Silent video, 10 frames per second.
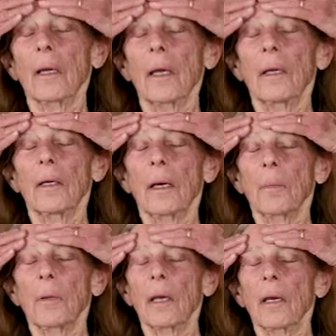and
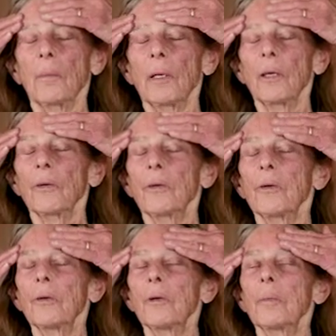depth can be
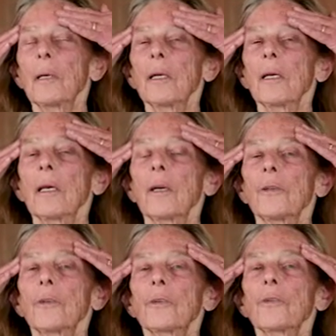too, depending on
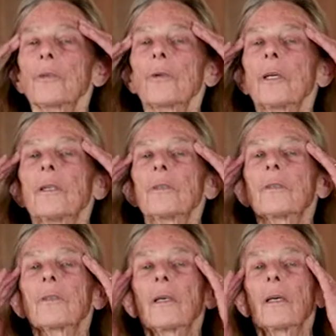your
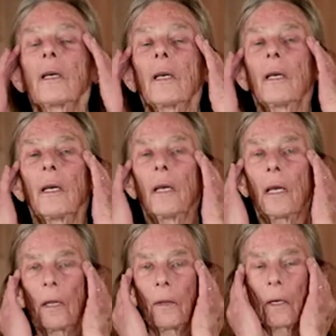choice.
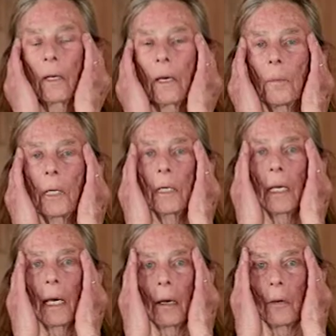And then coming
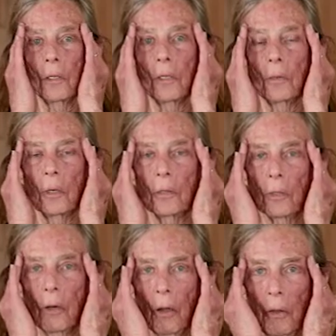down to what's
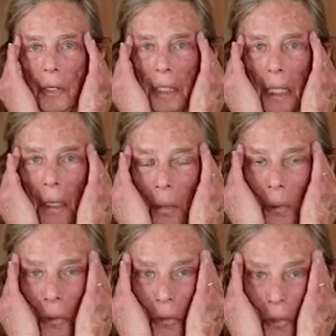called the
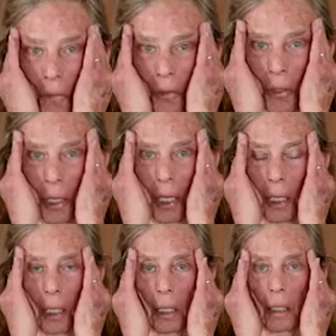temples of your
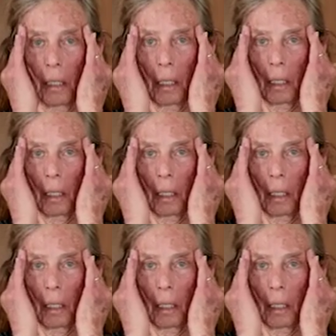head.